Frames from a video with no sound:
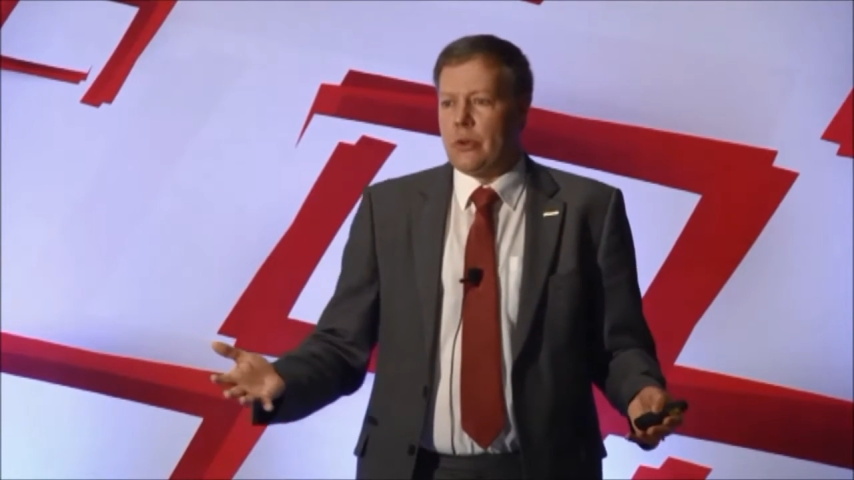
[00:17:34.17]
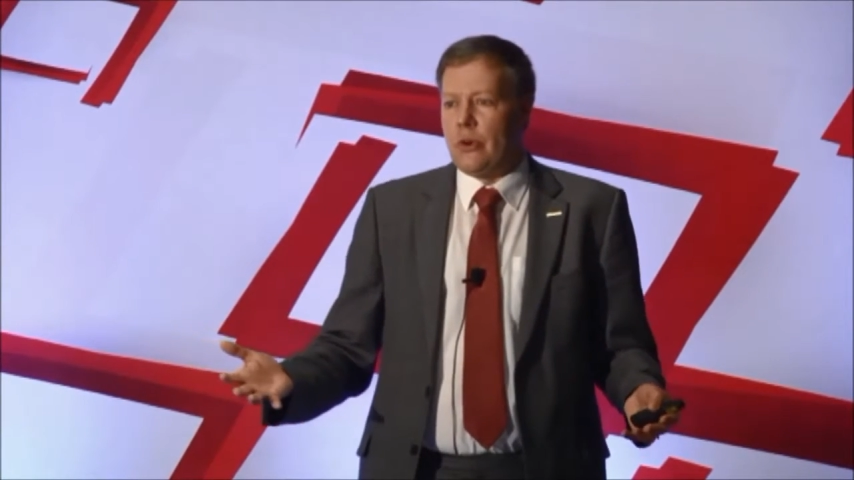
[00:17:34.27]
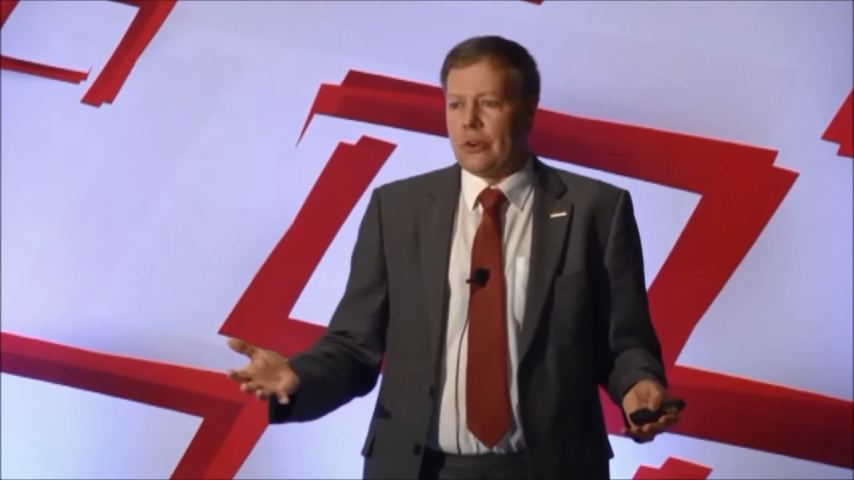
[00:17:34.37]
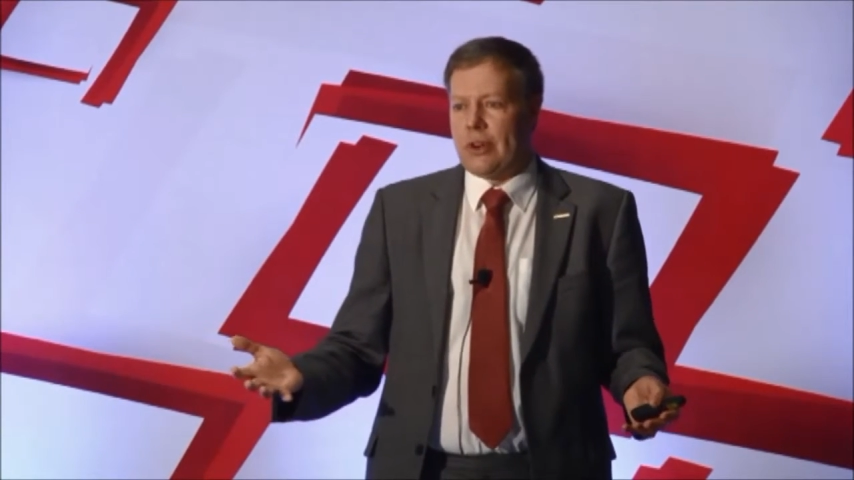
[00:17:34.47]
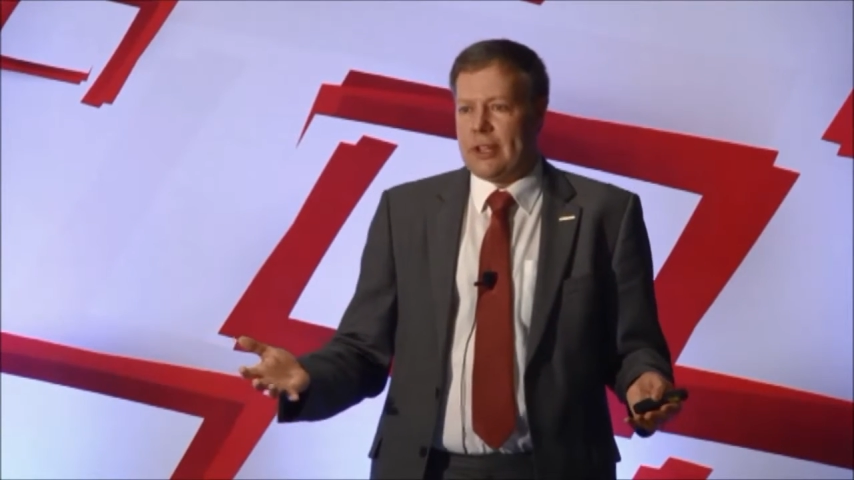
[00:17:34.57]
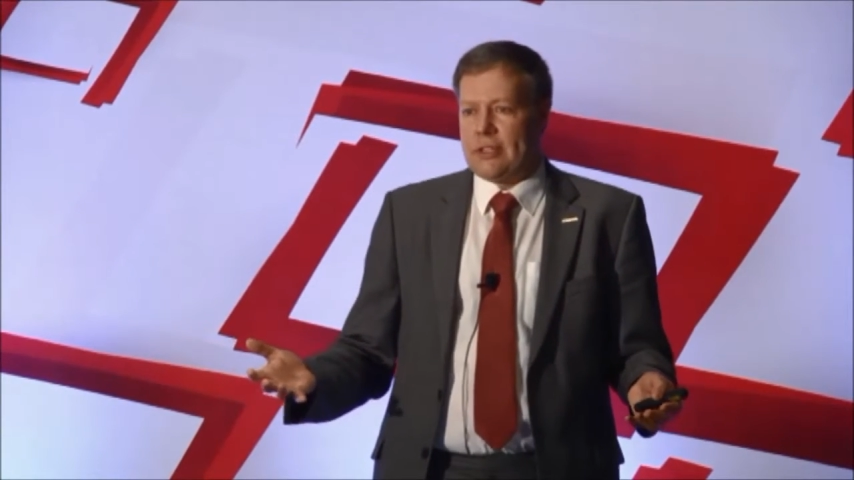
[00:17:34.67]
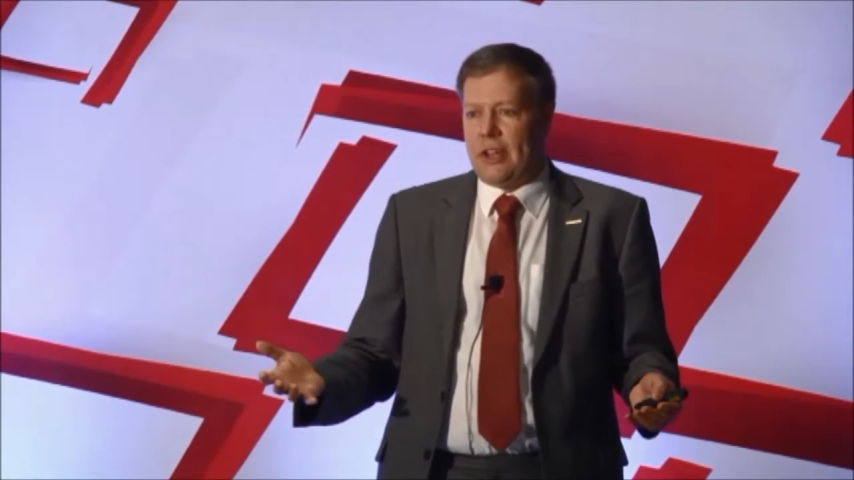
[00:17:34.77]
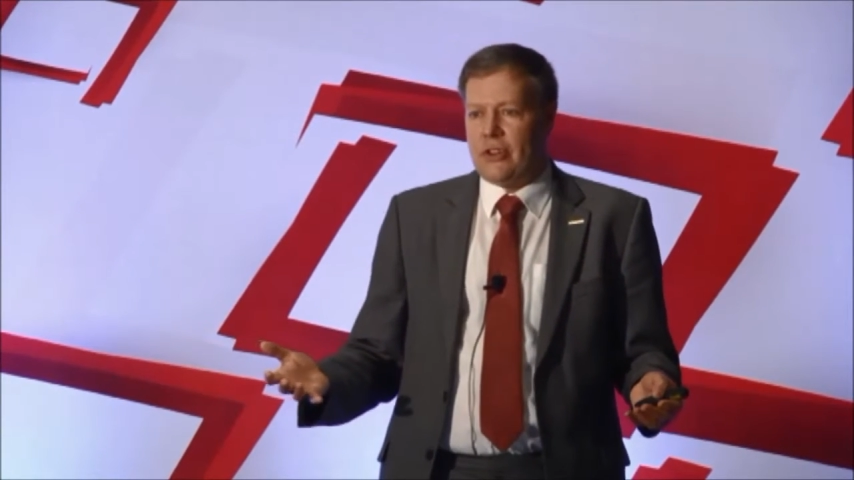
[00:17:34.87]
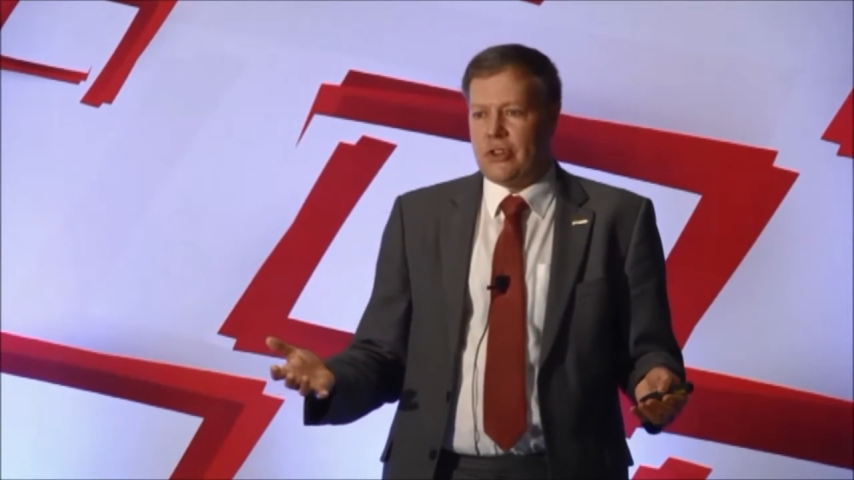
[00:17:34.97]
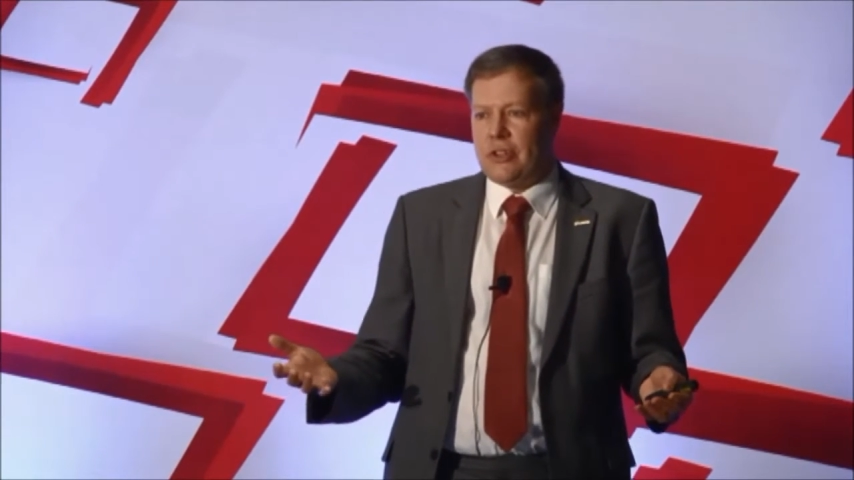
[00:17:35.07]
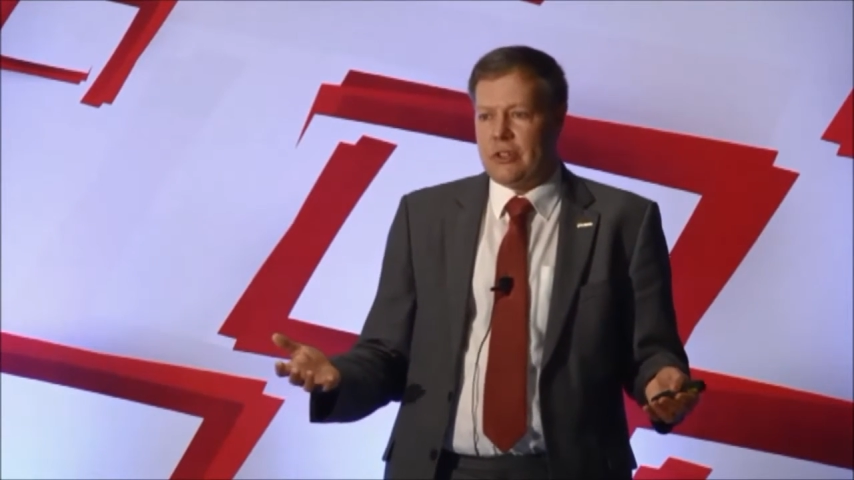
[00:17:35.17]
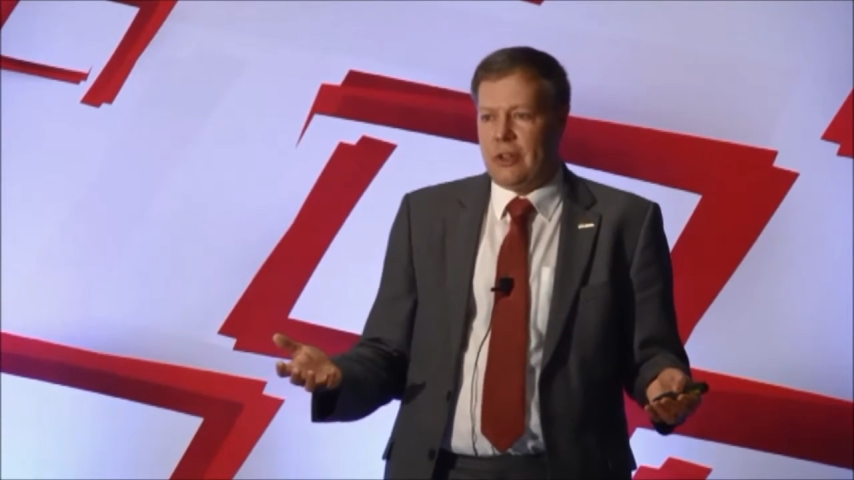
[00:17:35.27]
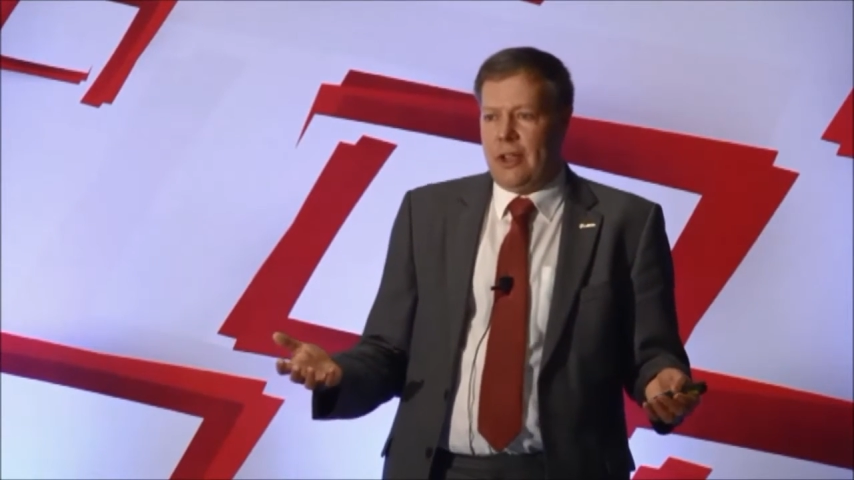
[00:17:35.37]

organizations.